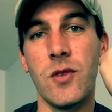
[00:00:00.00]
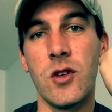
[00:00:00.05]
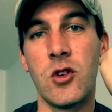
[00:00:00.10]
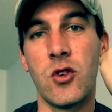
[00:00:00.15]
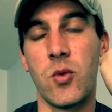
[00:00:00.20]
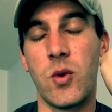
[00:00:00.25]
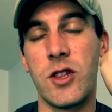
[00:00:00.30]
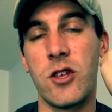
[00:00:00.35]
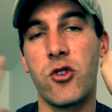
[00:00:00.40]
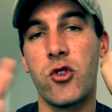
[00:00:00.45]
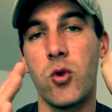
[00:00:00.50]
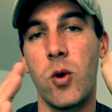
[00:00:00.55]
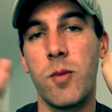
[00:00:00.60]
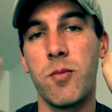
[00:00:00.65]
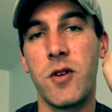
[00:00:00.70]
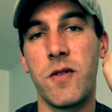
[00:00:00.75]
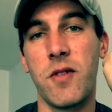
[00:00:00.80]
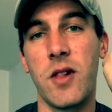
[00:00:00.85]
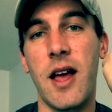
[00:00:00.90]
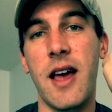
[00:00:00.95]
So when the
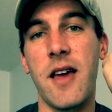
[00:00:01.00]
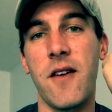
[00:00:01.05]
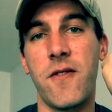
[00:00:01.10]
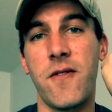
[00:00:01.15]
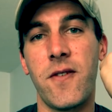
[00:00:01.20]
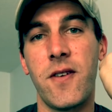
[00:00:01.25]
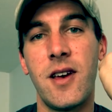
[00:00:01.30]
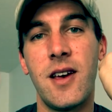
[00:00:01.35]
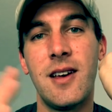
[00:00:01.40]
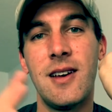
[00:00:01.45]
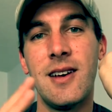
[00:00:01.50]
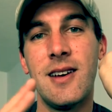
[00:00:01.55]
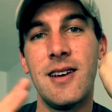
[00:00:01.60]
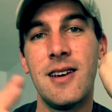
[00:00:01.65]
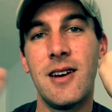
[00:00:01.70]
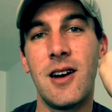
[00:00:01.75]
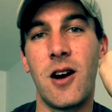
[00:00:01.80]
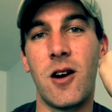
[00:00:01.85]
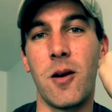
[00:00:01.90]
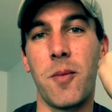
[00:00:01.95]
storms of life
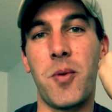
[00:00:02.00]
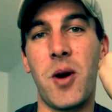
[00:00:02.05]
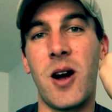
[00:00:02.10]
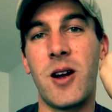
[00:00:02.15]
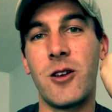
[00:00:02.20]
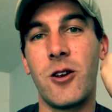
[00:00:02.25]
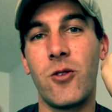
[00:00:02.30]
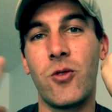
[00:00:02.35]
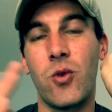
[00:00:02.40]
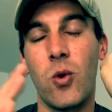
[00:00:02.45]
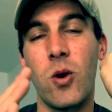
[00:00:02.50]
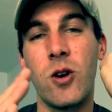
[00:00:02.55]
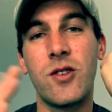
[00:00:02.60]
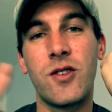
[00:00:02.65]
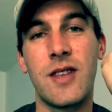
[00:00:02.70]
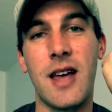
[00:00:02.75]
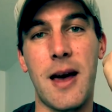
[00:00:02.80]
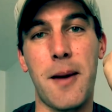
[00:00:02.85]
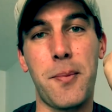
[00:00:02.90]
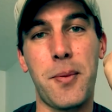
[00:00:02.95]
are upon your
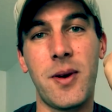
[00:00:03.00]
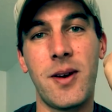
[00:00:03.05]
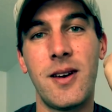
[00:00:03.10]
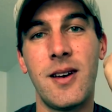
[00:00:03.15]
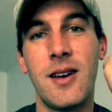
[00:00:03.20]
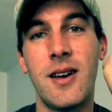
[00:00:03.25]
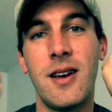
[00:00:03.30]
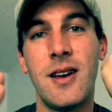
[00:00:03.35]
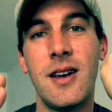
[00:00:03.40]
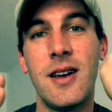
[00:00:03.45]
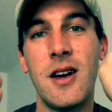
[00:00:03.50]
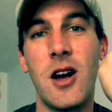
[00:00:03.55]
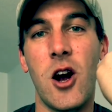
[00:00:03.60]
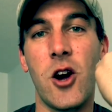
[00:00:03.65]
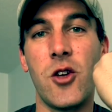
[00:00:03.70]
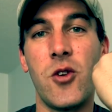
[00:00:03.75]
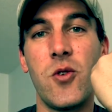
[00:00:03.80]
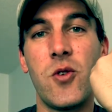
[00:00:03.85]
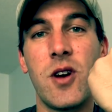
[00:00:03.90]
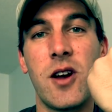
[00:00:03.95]
doorstep, are
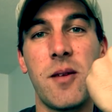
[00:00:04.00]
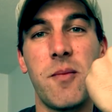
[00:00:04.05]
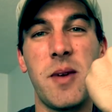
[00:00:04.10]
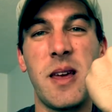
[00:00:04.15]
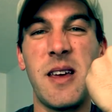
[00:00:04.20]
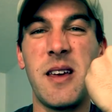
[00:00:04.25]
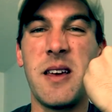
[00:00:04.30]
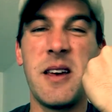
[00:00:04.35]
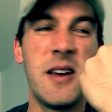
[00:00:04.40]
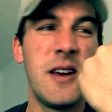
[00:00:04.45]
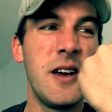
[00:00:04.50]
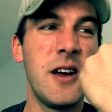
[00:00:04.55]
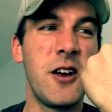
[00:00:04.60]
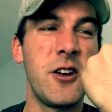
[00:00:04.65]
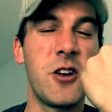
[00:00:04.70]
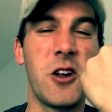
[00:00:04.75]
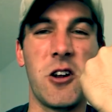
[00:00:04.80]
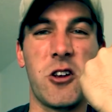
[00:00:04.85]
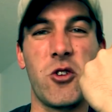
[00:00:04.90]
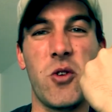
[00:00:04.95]
you going to be,
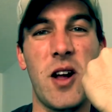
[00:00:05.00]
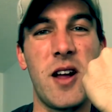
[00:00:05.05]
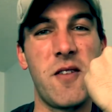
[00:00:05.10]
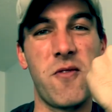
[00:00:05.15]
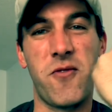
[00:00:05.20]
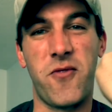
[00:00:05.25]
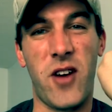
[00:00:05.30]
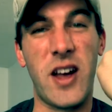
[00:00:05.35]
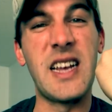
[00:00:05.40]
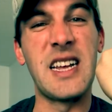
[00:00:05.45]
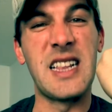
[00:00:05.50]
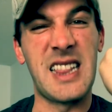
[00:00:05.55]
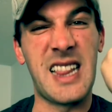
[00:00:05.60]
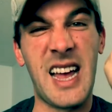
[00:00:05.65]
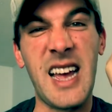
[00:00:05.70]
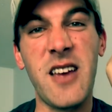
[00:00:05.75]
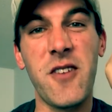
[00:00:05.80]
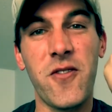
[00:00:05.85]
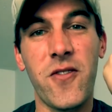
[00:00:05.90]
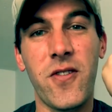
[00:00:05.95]
are you going to try and fight
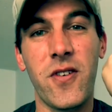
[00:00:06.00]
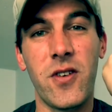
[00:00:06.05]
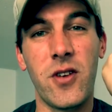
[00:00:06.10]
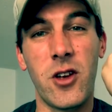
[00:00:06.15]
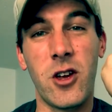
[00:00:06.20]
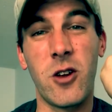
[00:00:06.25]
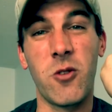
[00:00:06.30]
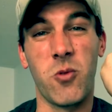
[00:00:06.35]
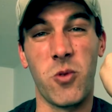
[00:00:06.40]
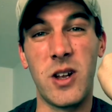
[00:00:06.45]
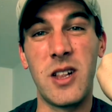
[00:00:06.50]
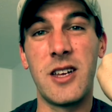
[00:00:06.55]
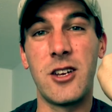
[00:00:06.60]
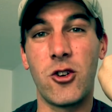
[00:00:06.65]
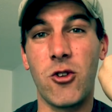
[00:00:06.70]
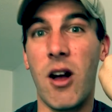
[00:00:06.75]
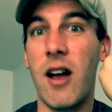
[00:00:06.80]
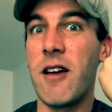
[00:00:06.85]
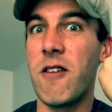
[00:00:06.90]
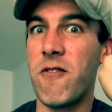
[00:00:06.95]
life? You're going to really
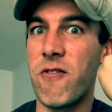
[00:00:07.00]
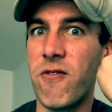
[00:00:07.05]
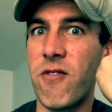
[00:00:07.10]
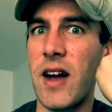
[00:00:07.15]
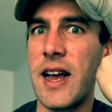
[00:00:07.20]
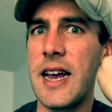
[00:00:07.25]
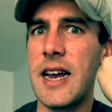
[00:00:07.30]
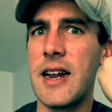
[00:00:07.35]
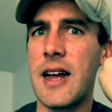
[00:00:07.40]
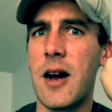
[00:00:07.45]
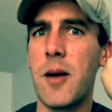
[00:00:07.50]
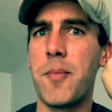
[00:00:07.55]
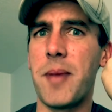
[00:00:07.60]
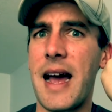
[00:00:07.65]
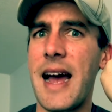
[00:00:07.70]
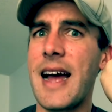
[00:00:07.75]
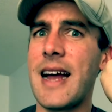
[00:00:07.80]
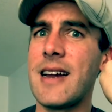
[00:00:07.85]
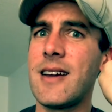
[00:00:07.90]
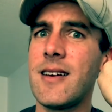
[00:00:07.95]
try and fight how
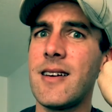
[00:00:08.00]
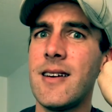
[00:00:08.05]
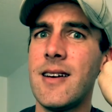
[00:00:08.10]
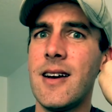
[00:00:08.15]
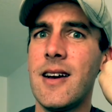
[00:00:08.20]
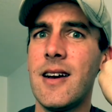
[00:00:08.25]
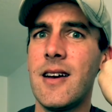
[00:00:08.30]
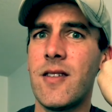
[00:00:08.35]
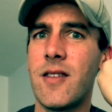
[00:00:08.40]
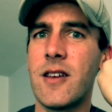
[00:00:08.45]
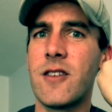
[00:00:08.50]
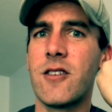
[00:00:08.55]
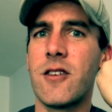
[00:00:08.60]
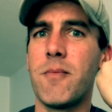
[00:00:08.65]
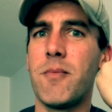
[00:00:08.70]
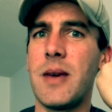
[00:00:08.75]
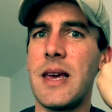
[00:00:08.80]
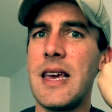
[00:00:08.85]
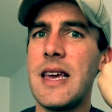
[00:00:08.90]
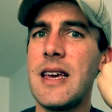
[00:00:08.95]
bad things
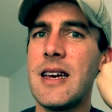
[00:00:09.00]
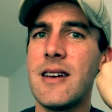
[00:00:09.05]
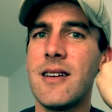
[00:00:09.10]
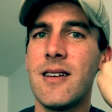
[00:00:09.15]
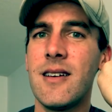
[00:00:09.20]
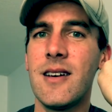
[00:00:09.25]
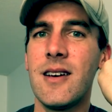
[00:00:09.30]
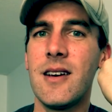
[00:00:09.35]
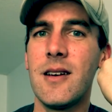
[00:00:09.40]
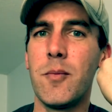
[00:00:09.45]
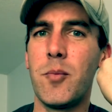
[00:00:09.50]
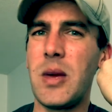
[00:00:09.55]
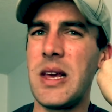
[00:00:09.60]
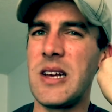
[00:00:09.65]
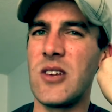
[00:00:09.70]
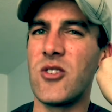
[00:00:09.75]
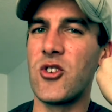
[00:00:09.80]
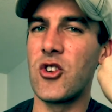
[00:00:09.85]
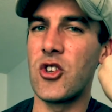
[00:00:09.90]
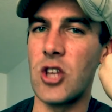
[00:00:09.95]
could be?
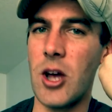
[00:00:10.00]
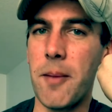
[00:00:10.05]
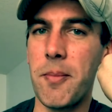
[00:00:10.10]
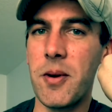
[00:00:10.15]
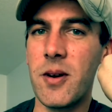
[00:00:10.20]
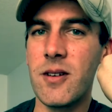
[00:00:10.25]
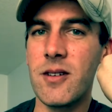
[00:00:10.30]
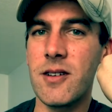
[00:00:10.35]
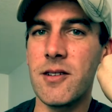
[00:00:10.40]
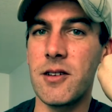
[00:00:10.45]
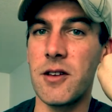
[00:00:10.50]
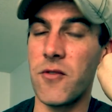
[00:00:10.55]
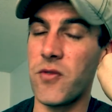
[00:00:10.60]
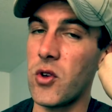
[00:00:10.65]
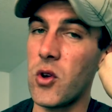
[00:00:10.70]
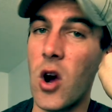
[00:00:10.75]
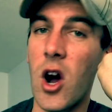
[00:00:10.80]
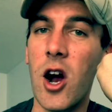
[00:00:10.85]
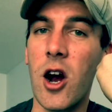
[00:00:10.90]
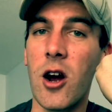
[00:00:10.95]
Being stubborn? If
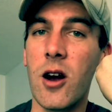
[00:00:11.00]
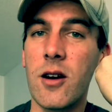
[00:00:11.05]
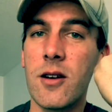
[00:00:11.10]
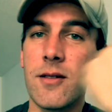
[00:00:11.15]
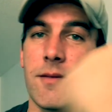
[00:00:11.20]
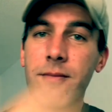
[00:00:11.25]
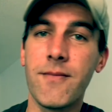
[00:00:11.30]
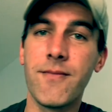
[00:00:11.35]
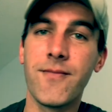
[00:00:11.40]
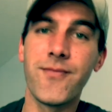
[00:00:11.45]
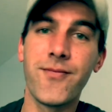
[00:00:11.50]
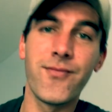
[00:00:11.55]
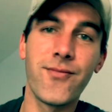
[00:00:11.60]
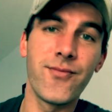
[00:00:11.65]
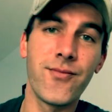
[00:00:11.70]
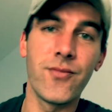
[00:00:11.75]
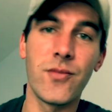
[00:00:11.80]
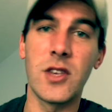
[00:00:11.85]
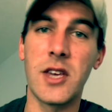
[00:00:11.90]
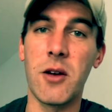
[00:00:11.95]
you are,
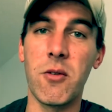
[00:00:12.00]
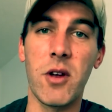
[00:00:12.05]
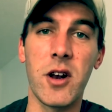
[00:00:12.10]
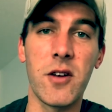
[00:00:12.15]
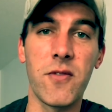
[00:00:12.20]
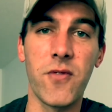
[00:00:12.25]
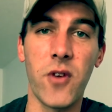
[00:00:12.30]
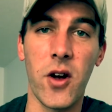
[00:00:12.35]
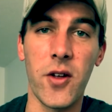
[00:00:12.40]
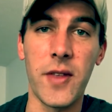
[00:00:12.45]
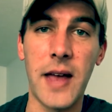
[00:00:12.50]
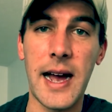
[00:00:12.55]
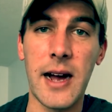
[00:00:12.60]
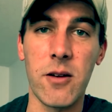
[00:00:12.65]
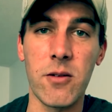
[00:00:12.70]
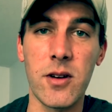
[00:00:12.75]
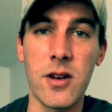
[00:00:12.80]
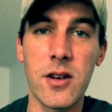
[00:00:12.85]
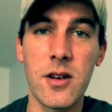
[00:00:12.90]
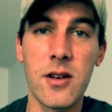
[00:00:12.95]
get ready to fall
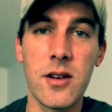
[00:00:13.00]
down.